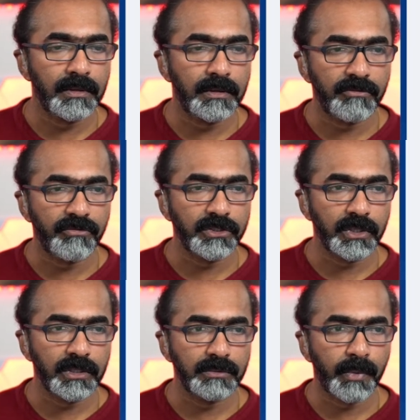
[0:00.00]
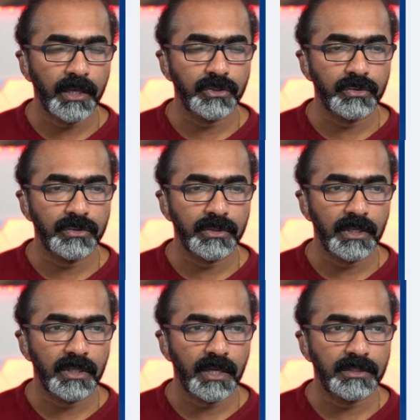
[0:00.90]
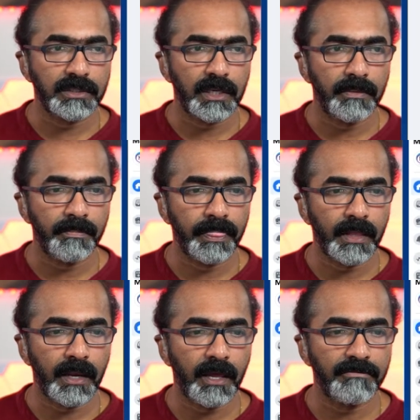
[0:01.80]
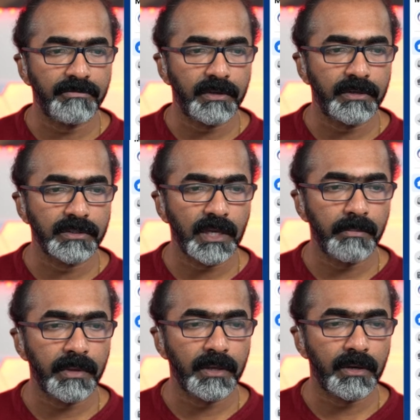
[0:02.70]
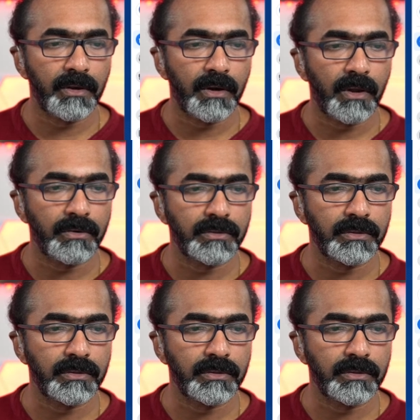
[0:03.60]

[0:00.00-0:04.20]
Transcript: refreshing this page to see that the live feed is coming here or not.